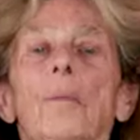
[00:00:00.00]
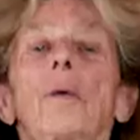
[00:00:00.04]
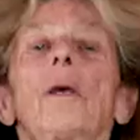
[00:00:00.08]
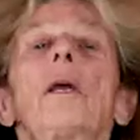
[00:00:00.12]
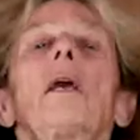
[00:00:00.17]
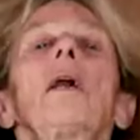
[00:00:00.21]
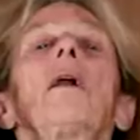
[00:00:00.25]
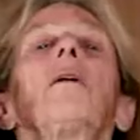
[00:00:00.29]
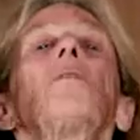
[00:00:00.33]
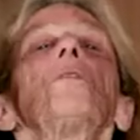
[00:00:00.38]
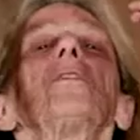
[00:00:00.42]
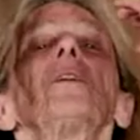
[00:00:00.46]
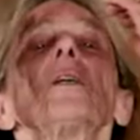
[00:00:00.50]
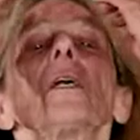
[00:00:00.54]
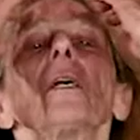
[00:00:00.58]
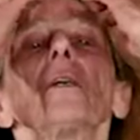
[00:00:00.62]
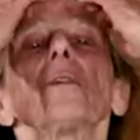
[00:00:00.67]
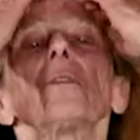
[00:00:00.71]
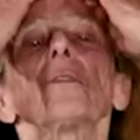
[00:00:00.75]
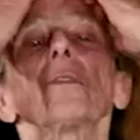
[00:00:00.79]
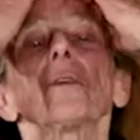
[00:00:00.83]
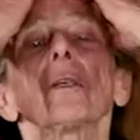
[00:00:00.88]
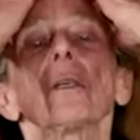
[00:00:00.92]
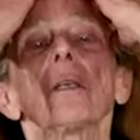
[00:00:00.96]
we have
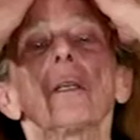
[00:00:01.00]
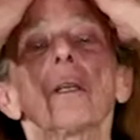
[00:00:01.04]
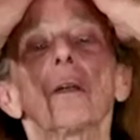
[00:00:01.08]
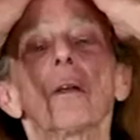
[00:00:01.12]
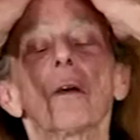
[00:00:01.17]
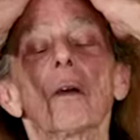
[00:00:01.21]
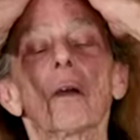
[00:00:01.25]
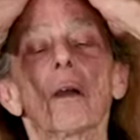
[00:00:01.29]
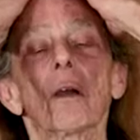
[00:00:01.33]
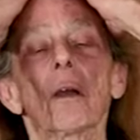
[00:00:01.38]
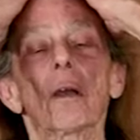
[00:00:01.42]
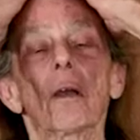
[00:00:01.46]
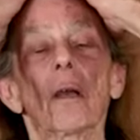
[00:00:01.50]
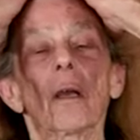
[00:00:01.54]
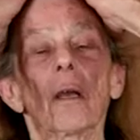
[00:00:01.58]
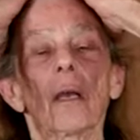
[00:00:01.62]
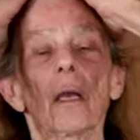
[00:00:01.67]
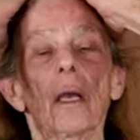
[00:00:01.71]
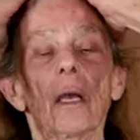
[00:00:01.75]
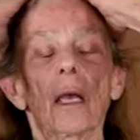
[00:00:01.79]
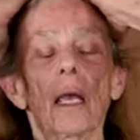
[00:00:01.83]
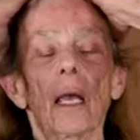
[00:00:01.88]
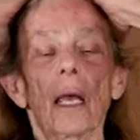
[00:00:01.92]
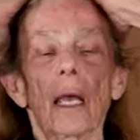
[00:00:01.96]
tension in our
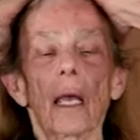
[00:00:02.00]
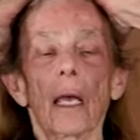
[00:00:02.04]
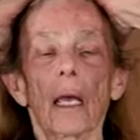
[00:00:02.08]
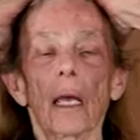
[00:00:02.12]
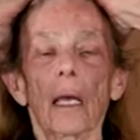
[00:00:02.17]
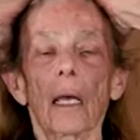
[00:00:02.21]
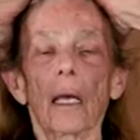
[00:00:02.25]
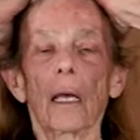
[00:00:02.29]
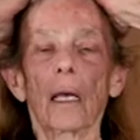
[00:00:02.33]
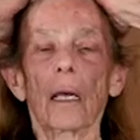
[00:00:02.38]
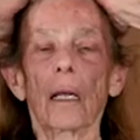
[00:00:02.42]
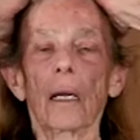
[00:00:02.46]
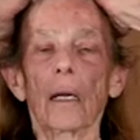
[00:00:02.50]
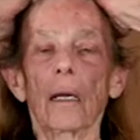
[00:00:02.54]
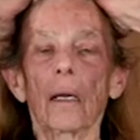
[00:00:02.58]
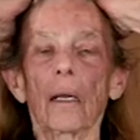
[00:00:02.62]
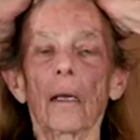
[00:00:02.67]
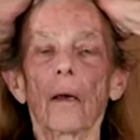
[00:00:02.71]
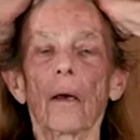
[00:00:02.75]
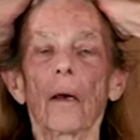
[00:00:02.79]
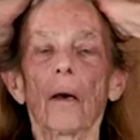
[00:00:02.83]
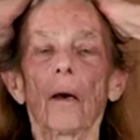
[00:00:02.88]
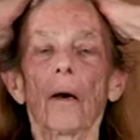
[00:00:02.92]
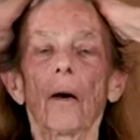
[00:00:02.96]
head,
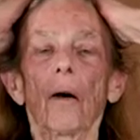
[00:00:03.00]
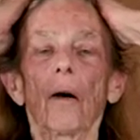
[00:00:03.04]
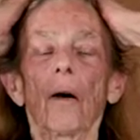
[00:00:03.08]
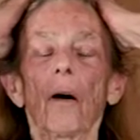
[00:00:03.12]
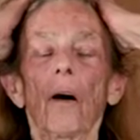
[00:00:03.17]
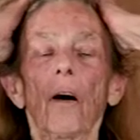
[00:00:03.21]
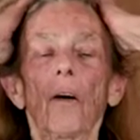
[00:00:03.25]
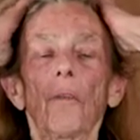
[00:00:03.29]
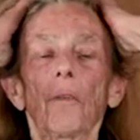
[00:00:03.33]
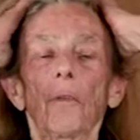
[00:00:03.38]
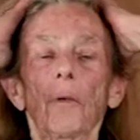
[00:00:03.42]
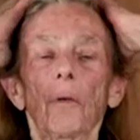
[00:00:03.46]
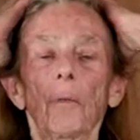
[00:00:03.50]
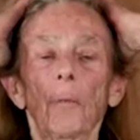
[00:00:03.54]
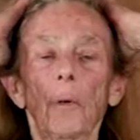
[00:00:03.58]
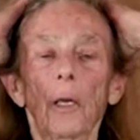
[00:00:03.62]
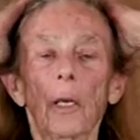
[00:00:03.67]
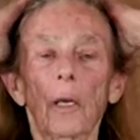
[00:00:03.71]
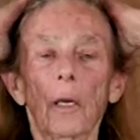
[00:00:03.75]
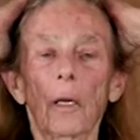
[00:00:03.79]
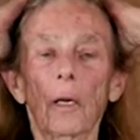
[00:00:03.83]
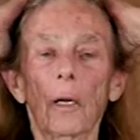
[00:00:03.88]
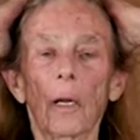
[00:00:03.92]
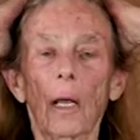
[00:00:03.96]
often we
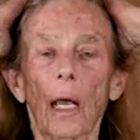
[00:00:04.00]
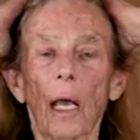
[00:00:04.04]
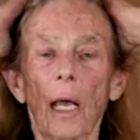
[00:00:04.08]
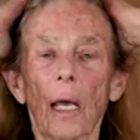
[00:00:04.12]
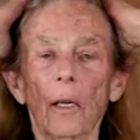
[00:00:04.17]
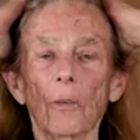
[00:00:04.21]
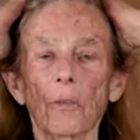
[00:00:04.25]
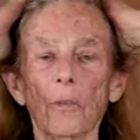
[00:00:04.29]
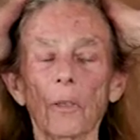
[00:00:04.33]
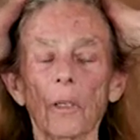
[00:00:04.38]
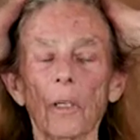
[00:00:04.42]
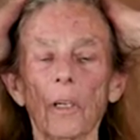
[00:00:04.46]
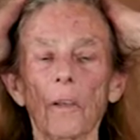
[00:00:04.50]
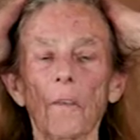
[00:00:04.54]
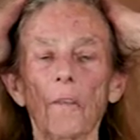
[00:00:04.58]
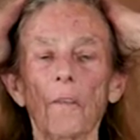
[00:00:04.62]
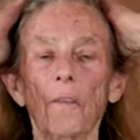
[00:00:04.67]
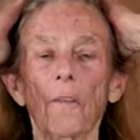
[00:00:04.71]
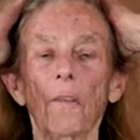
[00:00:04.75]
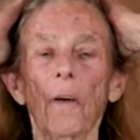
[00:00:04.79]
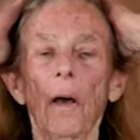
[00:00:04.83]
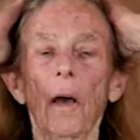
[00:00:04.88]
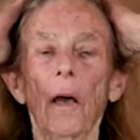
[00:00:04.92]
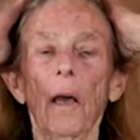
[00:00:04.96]
can actually
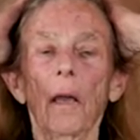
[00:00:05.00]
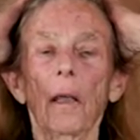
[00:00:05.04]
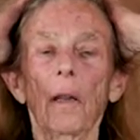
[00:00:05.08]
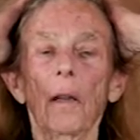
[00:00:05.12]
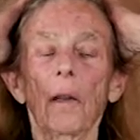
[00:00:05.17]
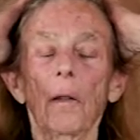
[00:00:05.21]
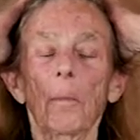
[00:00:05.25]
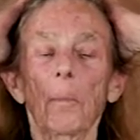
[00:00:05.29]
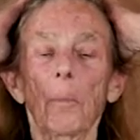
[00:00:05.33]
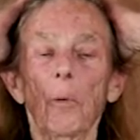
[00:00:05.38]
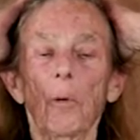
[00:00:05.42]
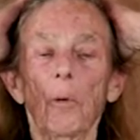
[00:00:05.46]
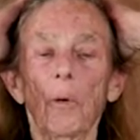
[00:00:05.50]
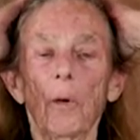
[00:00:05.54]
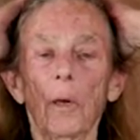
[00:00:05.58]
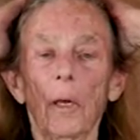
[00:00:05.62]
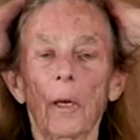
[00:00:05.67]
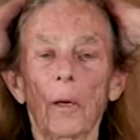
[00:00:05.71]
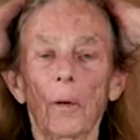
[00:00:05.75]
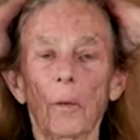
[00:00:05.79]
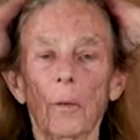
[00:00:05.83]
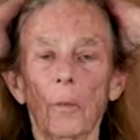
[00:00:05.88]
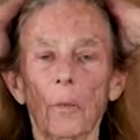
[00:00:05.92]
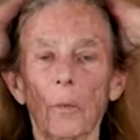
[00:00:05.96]
find the
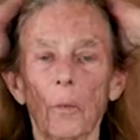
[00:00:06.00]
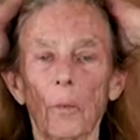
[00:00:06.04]
point